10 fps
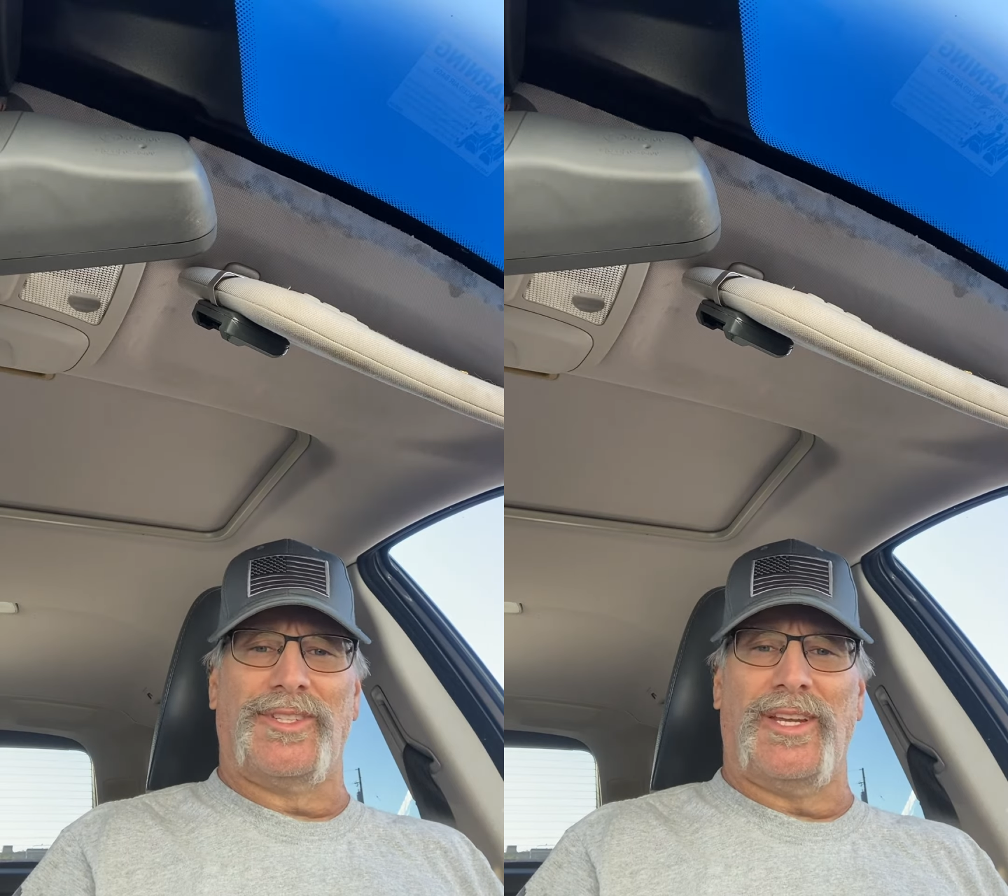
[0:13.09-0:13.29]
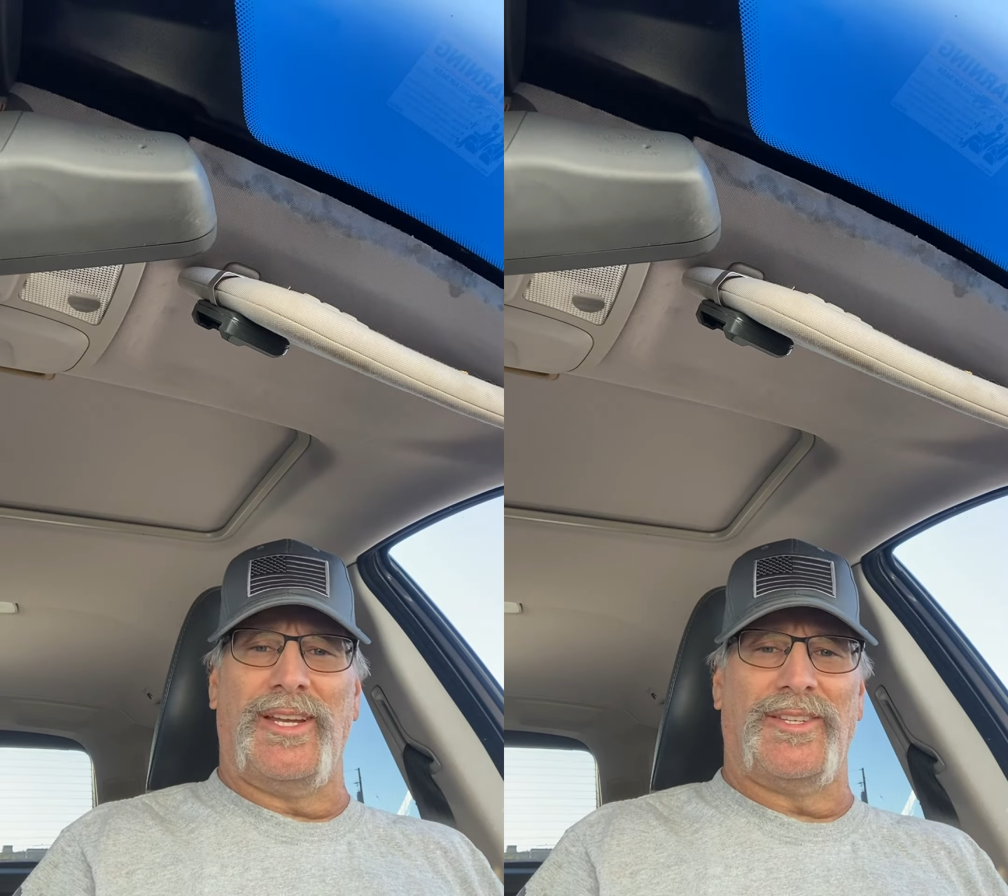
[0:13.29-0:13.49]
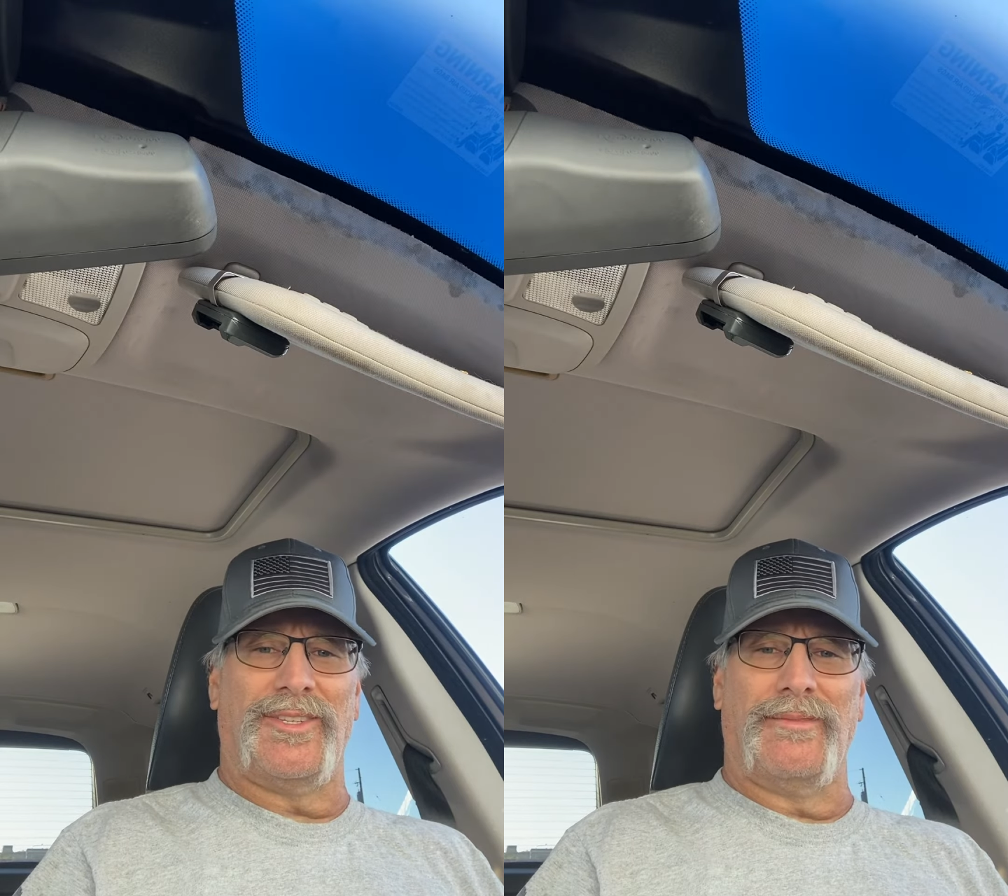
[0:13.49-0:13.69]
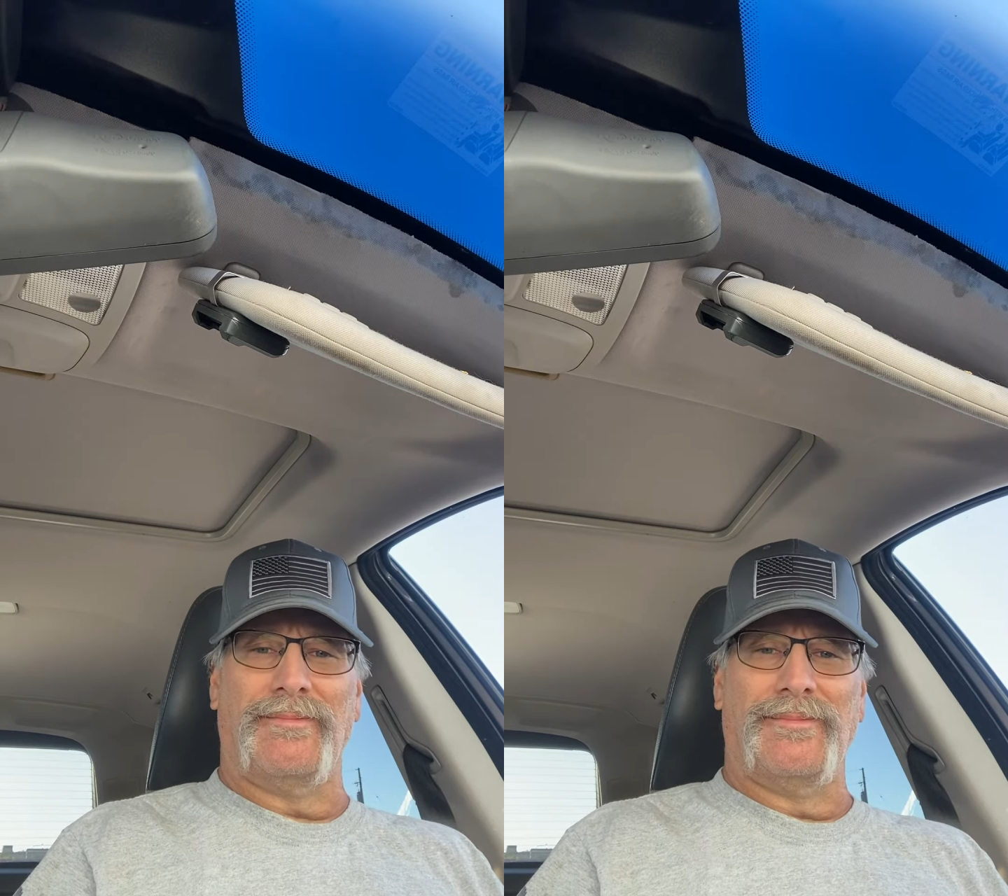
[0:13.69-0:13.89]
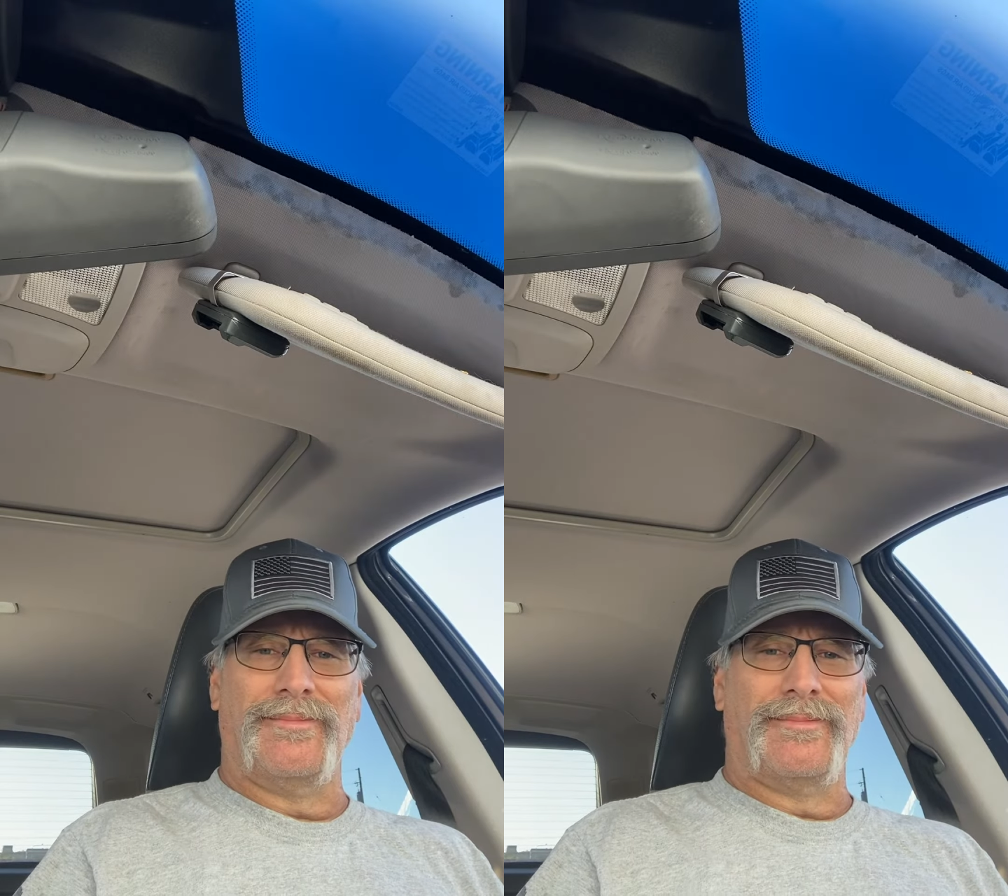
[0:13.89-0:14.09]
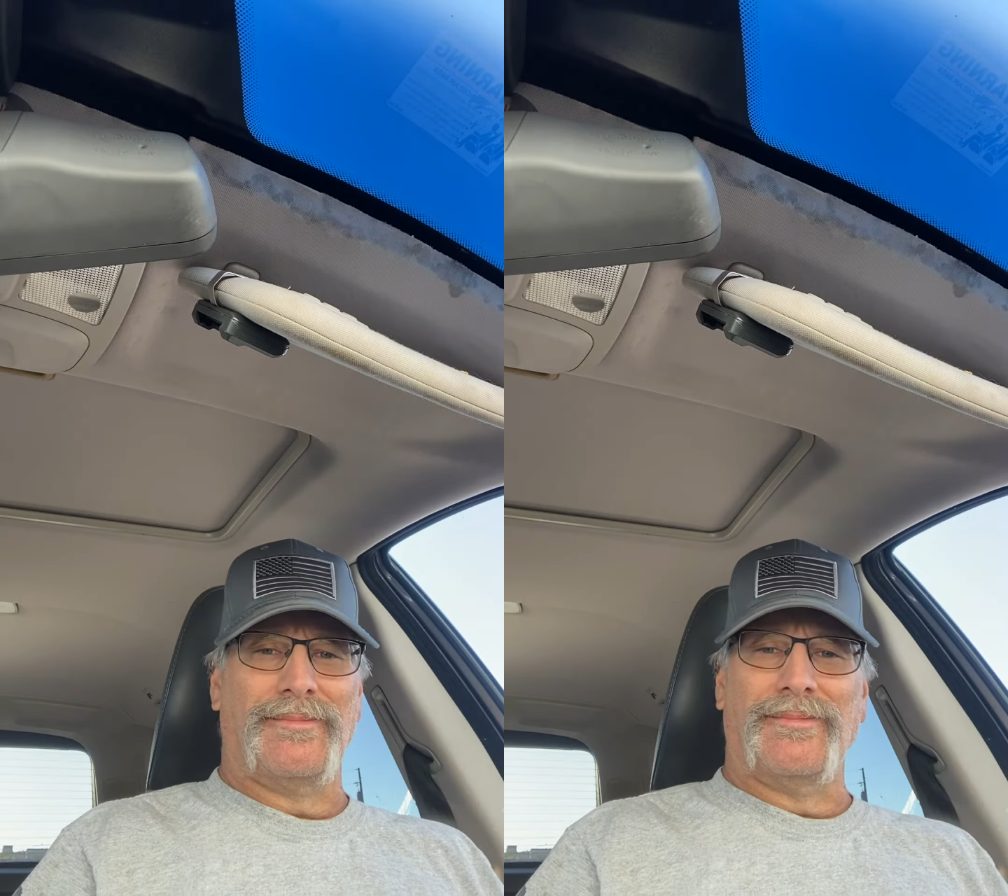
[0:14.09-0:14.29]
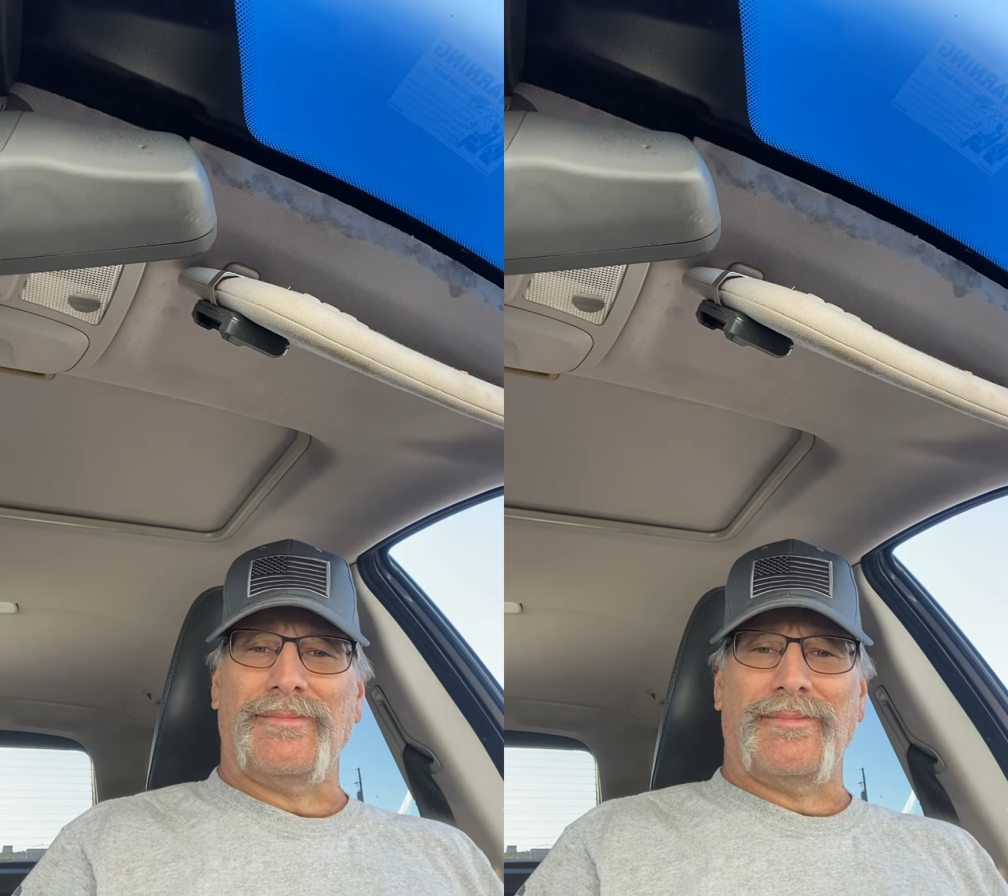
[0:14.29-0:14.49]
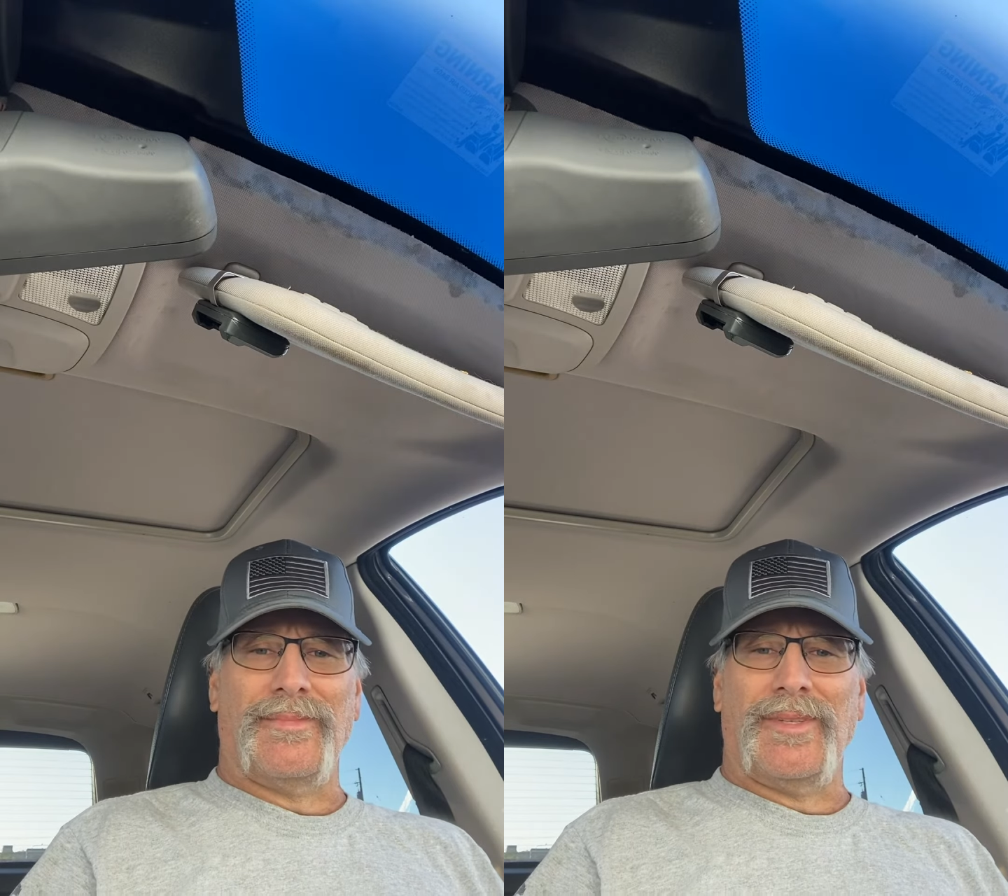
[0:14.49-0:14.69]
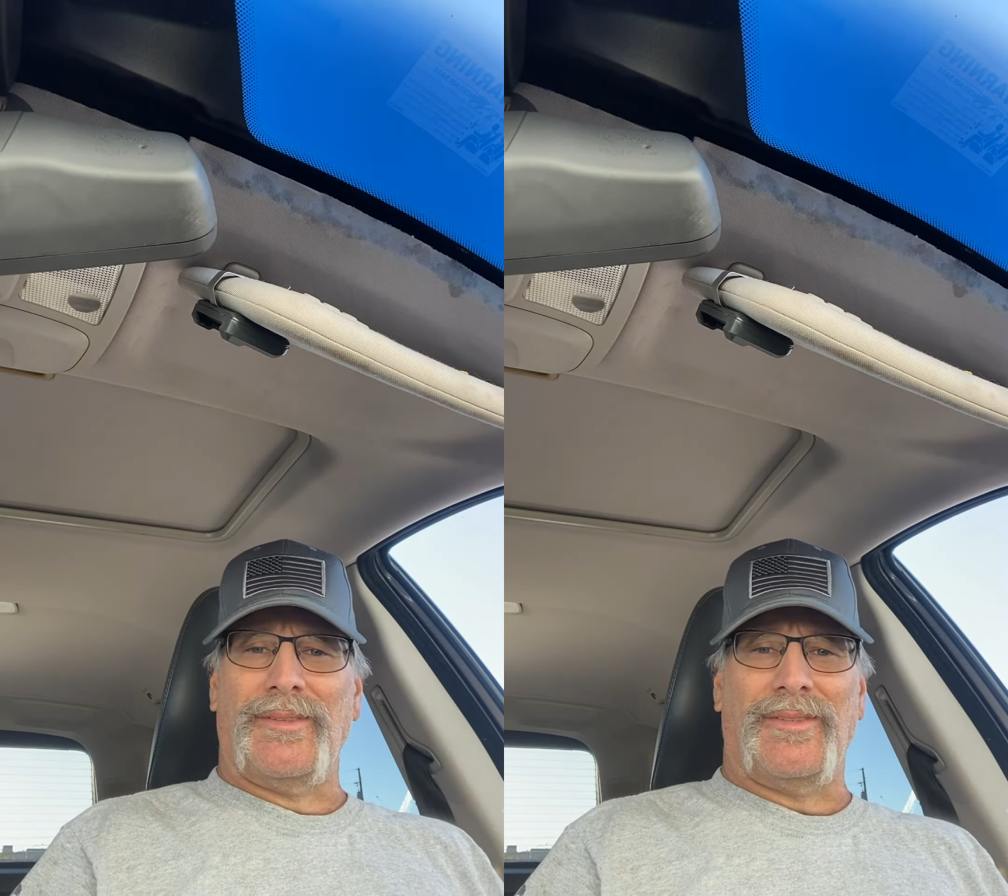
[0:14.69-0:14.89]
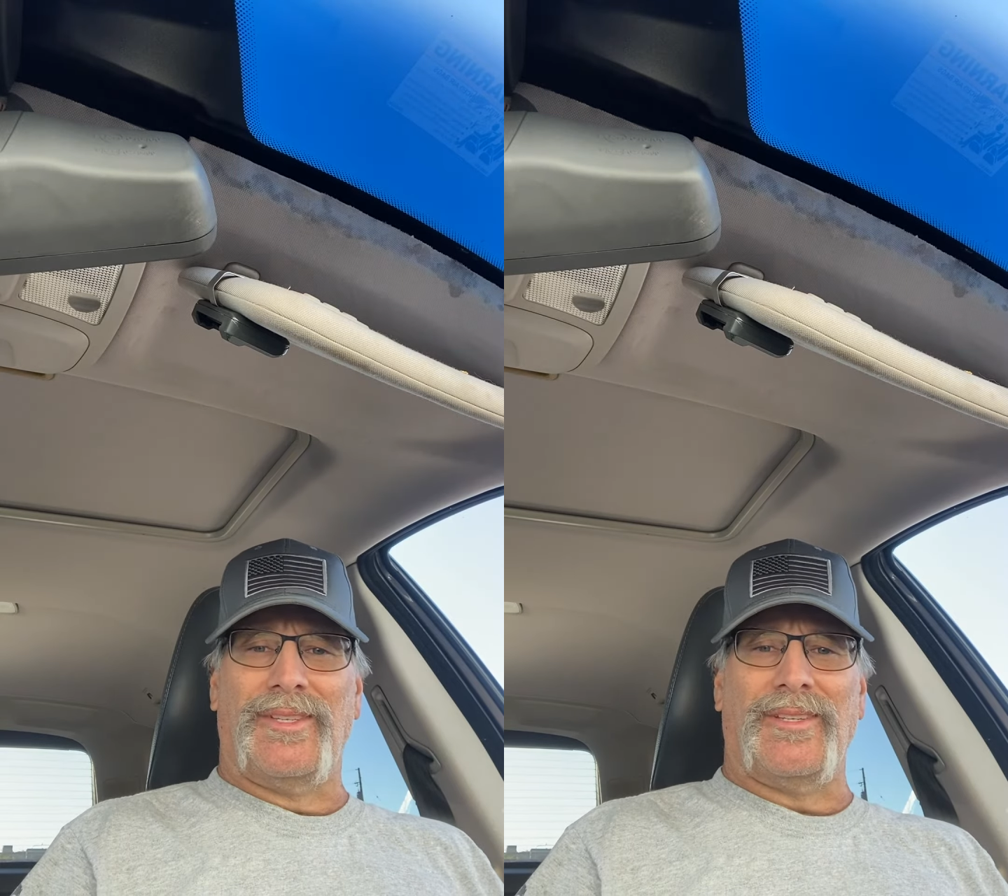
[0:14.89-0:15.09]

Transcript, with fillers: idiots did